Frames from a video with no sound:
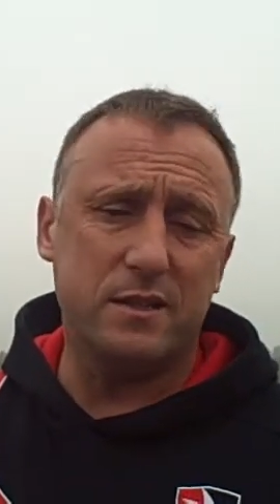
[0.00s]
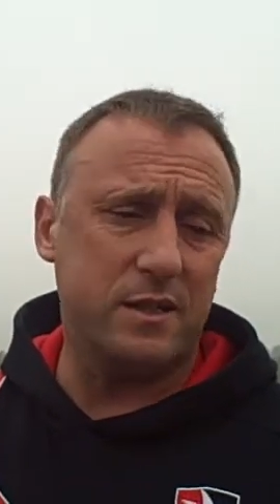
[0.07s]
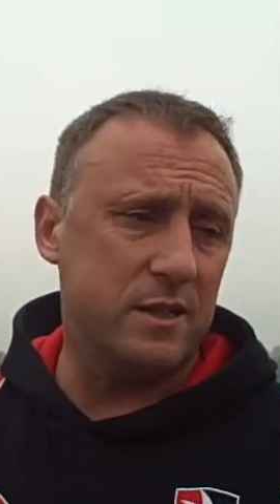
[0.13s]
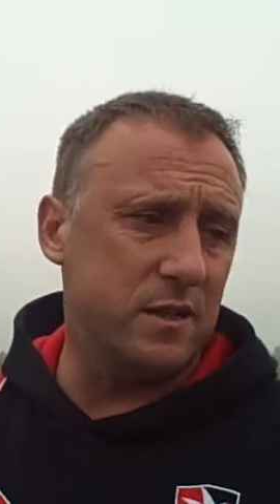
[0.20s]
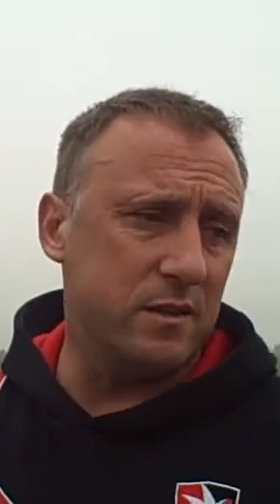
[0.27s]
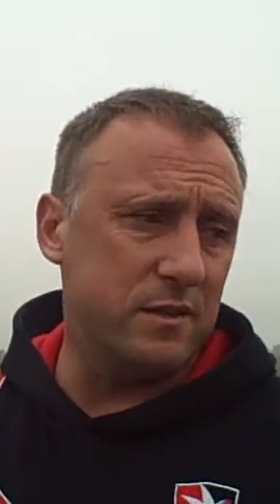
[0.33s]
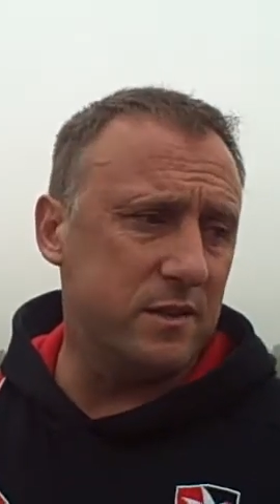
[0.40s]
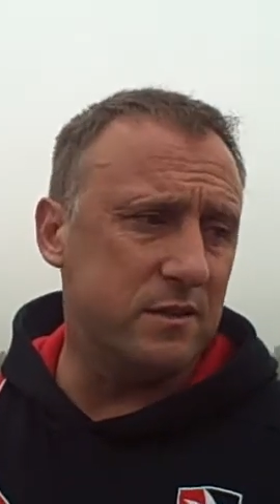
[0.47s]
And
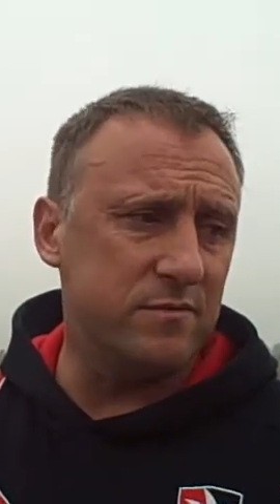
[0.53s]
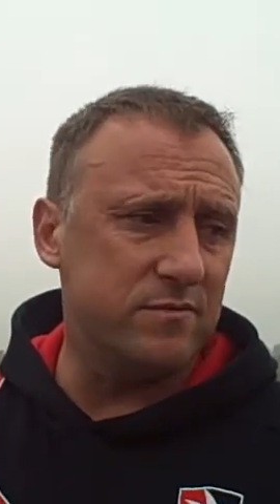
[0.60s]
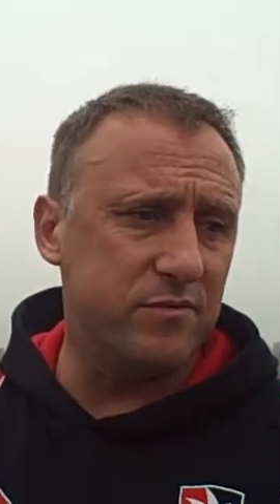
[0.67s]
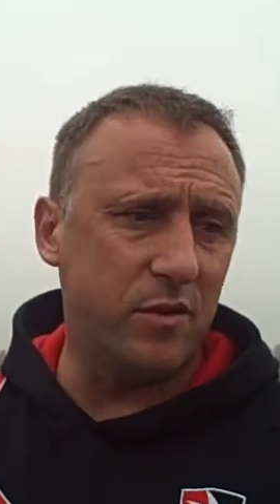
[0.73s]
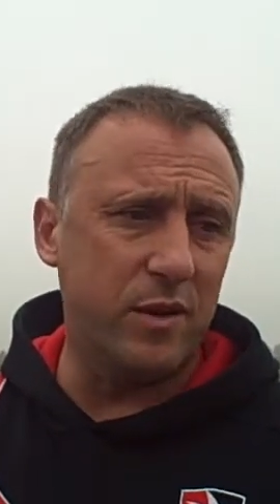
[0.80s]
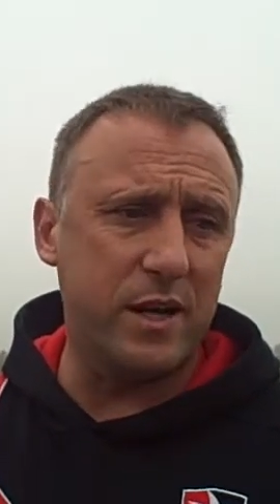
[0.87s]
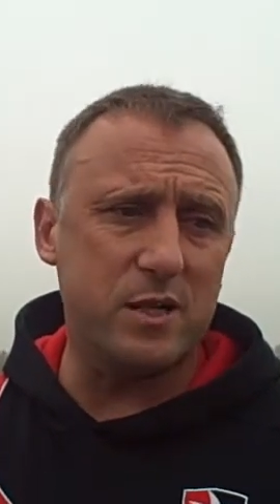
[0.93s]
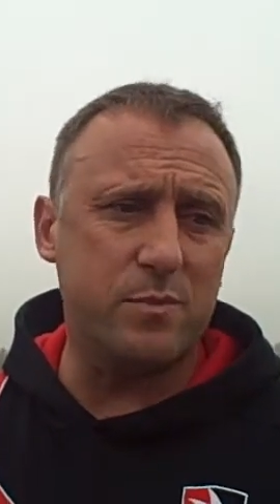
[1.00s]
I
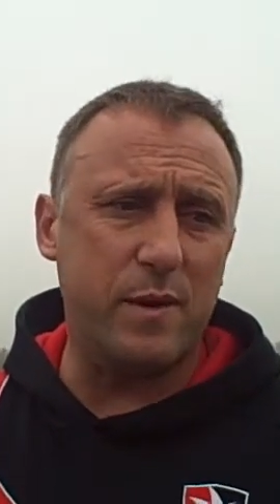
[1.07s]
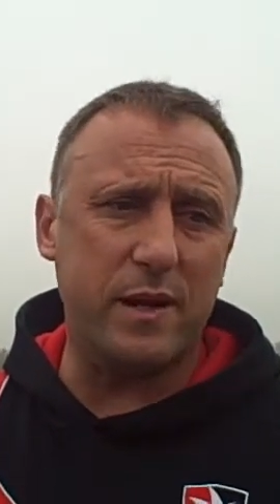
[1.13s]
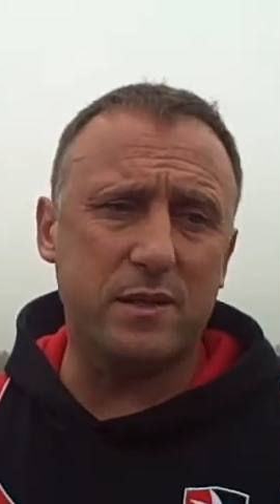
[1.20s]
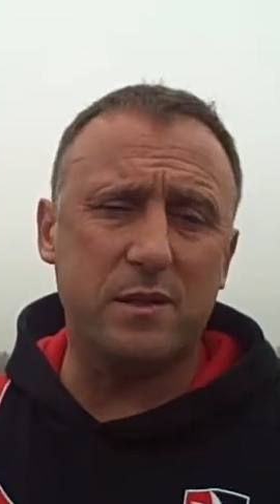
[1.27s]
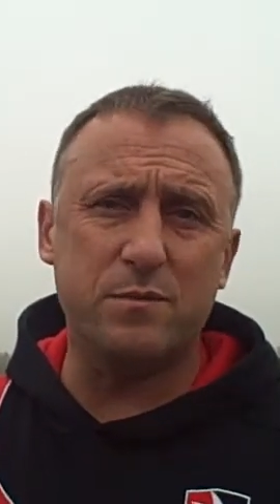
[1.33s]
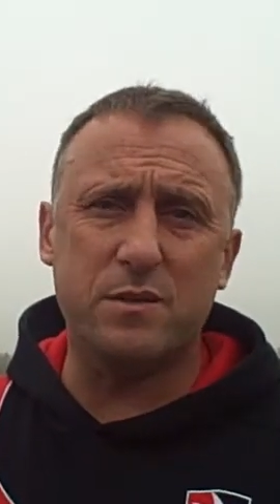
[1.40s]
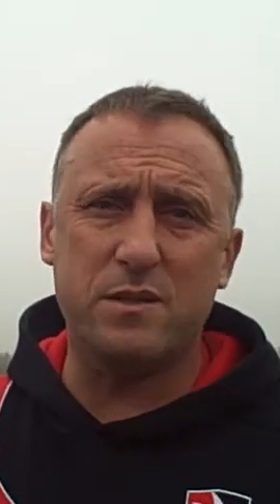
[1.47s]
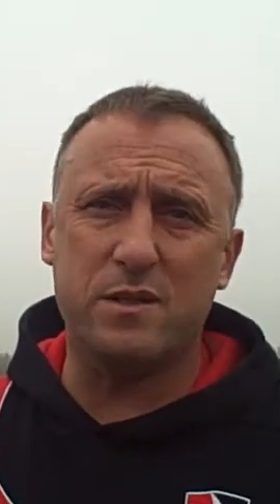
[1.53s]
fully expect
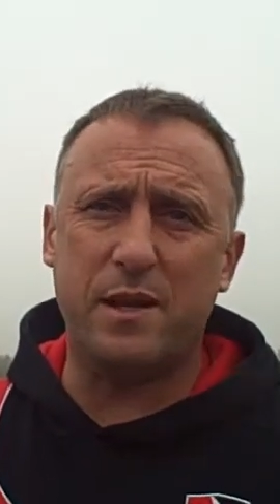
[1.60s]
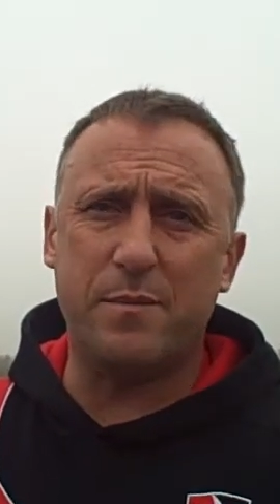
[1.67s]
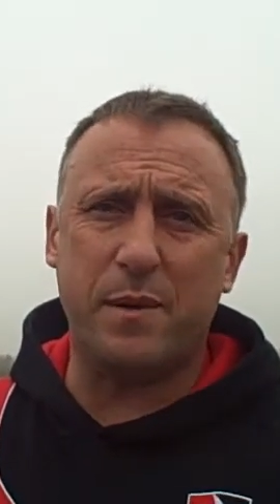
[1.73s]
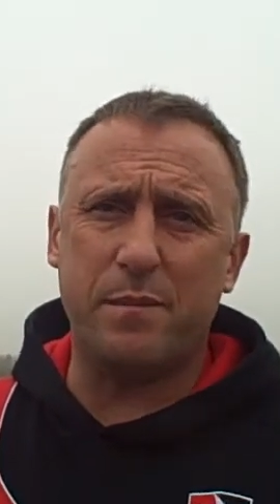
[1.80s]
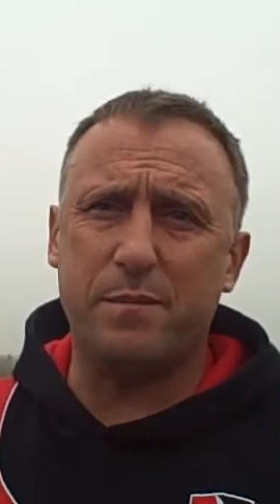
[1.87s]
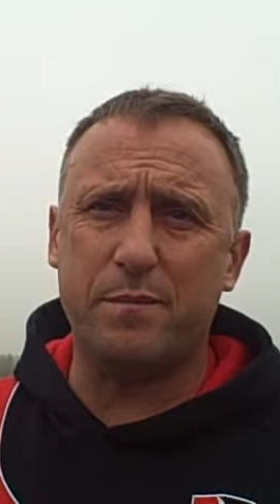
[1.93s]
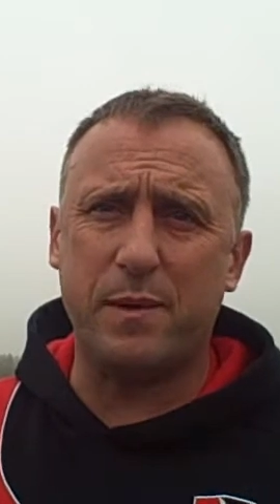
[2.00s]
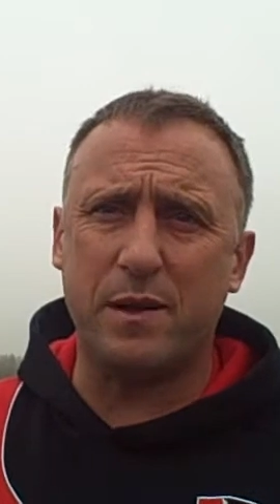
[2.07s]
him to step
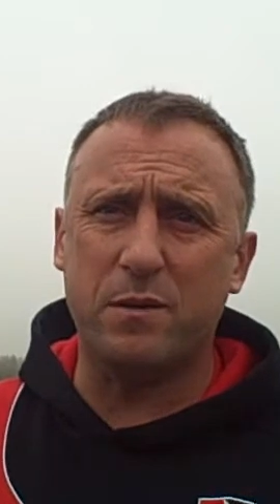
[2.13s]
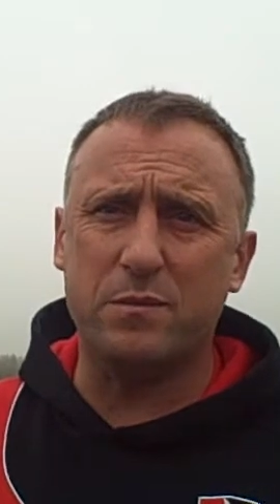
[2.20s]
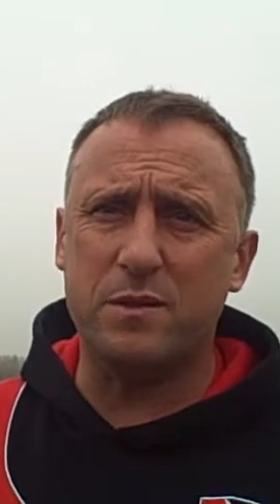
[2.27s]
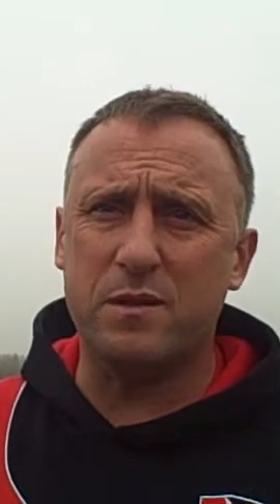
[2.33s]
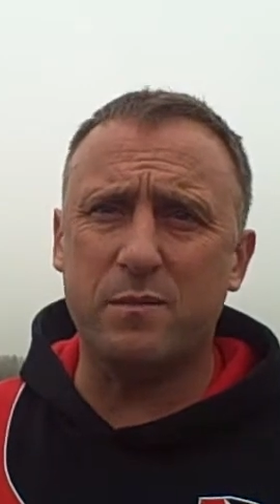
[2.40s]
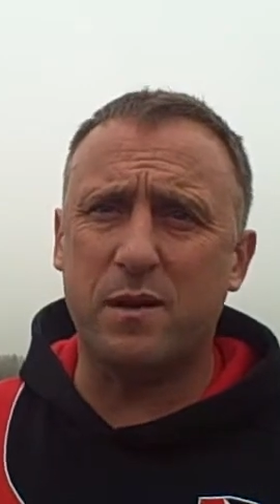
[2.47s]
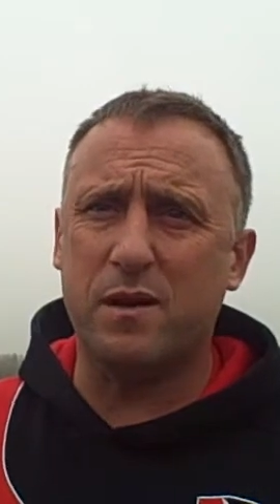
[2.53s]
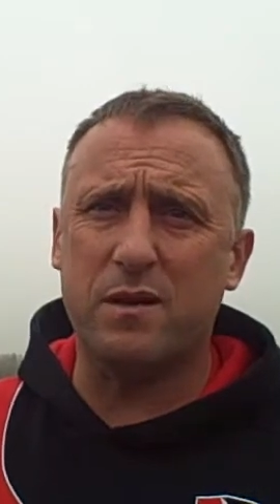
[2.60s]
up back up to
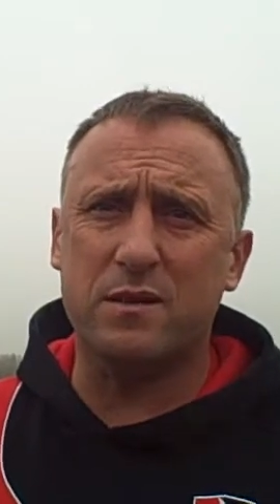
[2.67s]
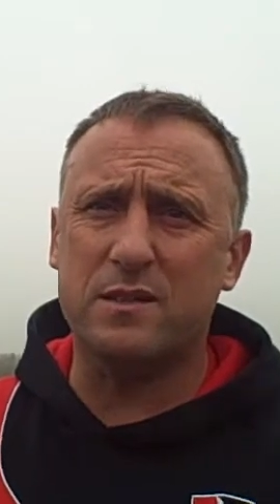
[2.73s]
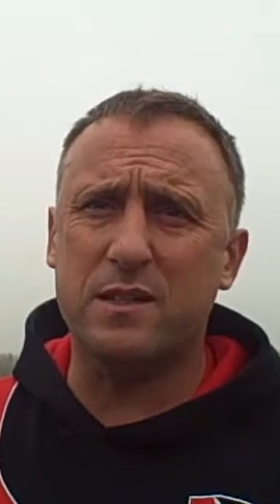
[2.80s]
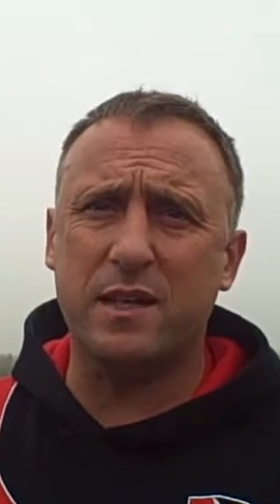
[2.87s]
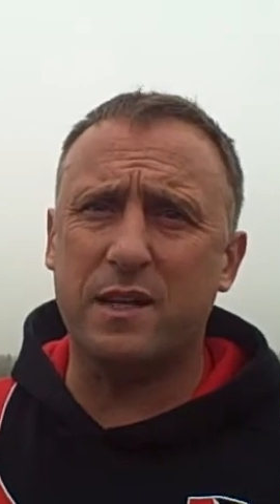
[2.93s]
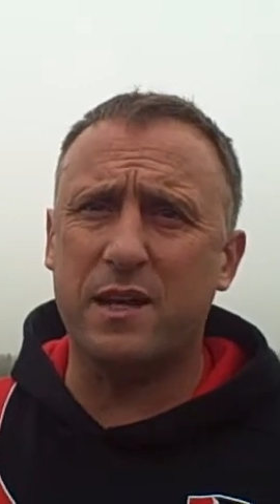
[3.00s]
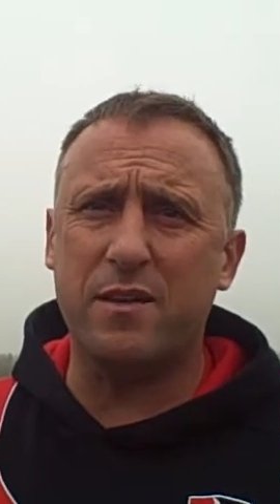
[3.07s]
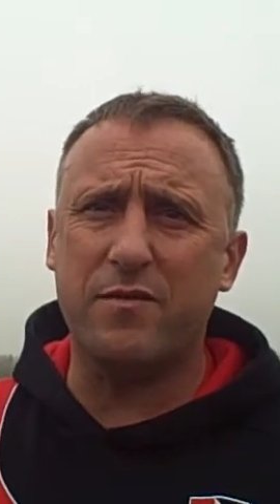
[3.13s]
the mark on
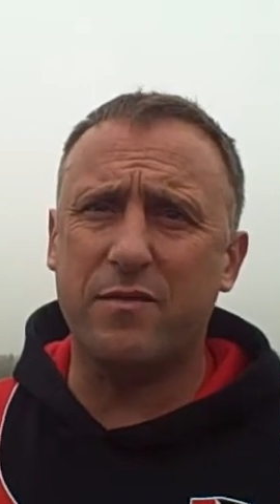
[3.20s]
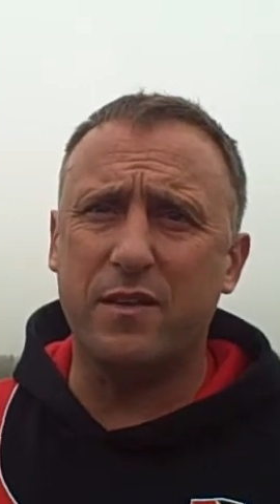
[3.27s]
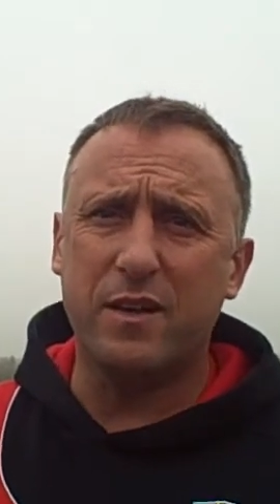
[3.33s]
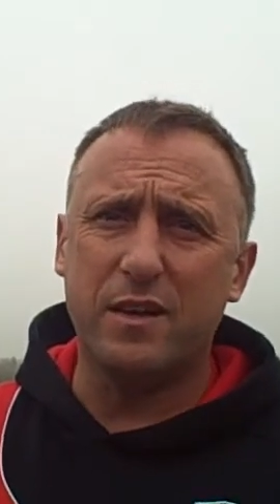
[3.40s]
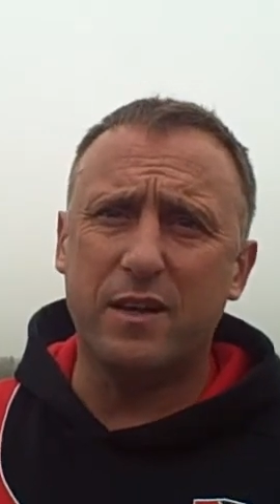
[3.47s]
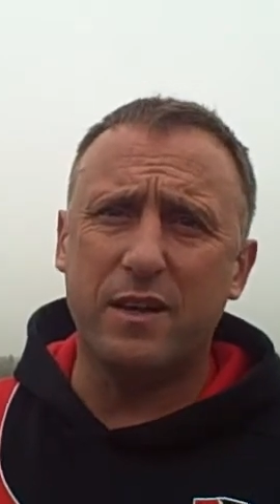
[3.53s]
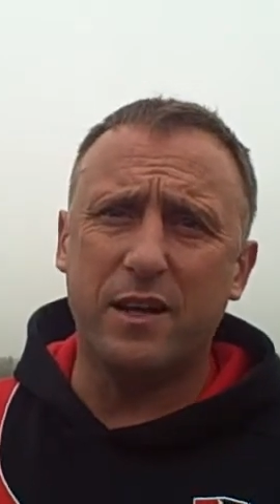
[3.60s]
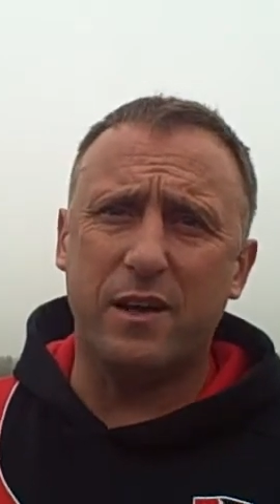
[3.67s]
Saturday if,
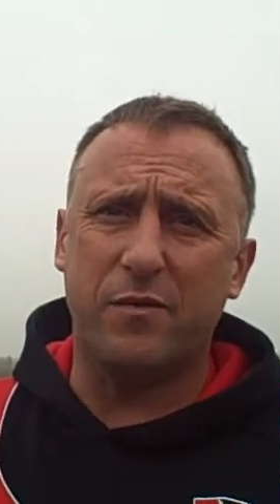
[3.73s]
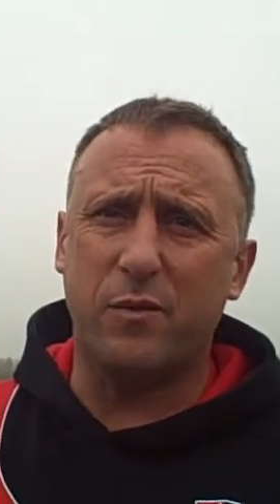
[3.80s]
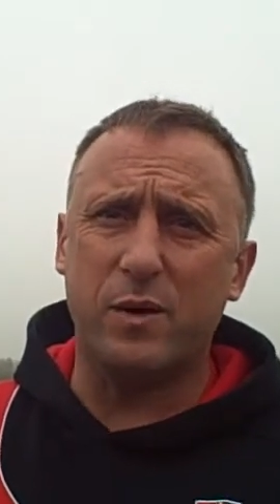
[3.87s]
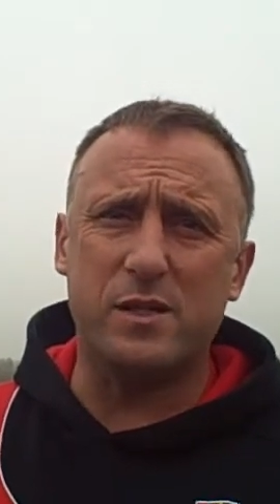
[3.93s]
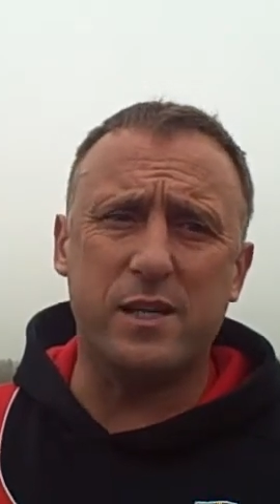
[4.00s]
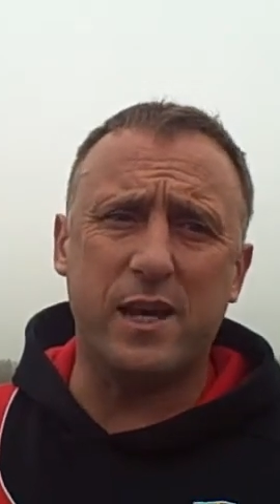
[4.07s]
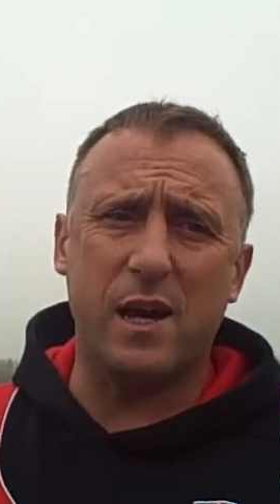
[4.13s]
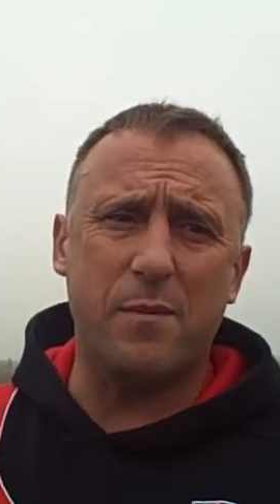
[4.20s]
if we're
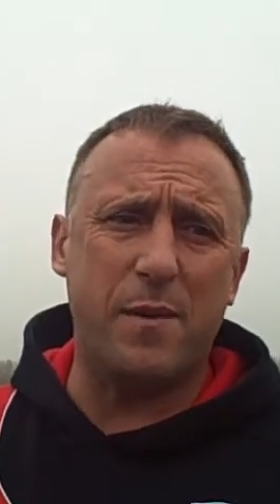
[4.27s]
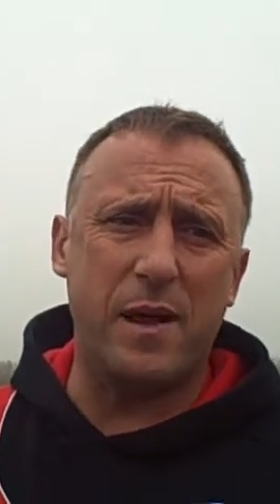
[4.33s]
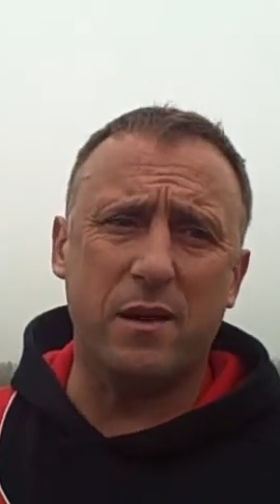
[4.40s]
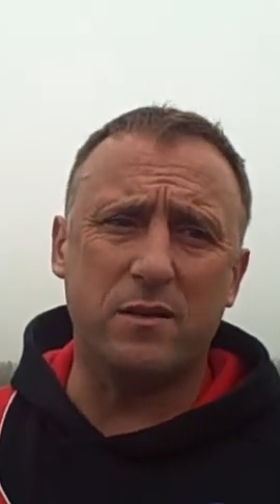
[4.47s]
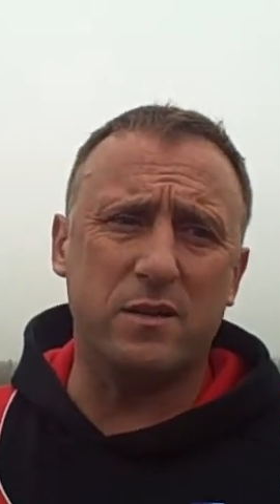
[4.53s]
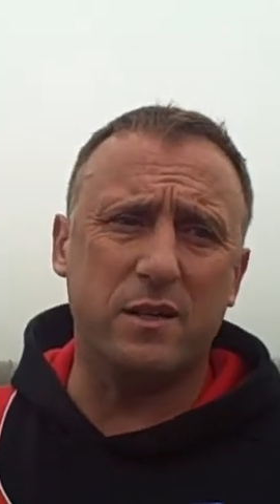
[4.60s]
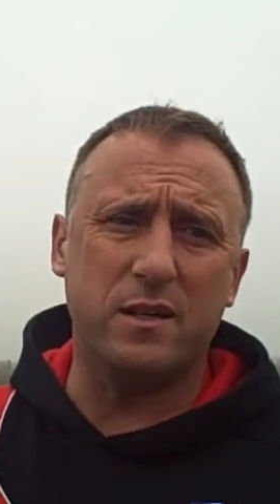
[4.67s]
to get a penalty.